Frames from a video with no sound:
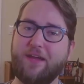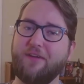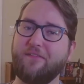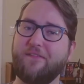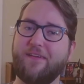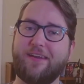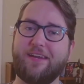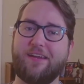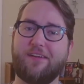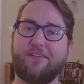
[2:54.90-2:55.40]
of
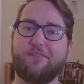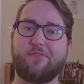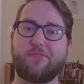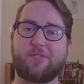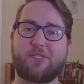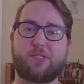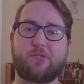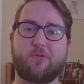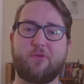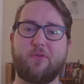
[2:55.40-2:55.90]
any other
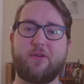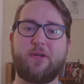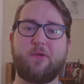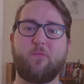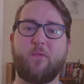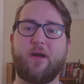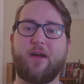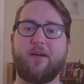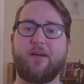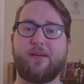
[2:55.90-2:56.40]
story
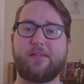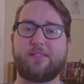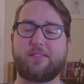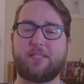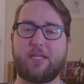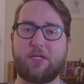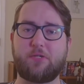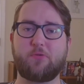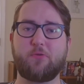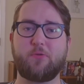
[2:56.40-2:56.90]
where a
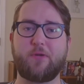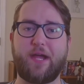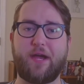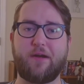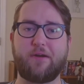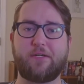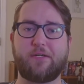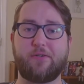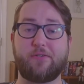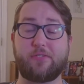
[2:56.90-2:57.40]
central
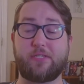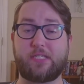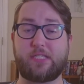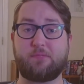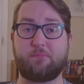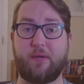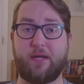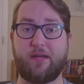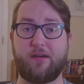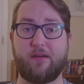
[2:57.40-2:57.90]
character is a
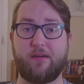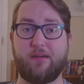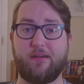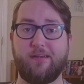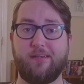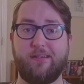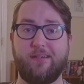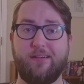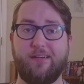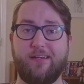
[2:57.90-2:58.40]
spider,
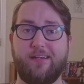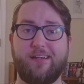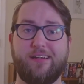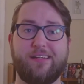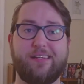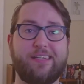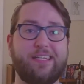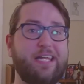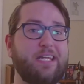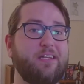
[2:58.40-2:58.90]

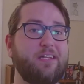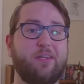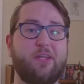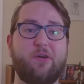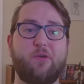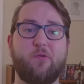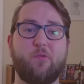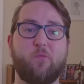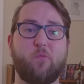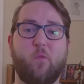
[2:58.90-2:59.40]
let
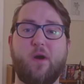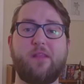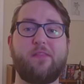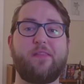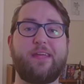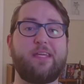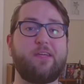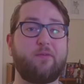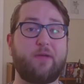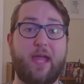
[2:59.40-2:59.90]
alone one
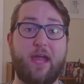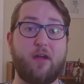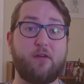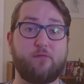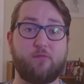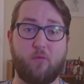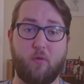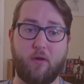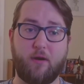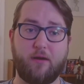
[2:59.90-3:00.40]
that you care
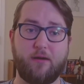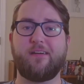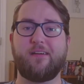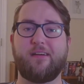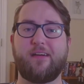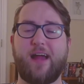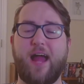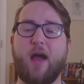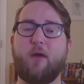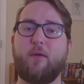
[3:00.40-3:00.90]
for.
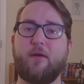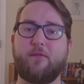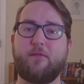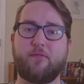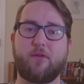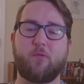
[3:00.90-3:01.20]
However,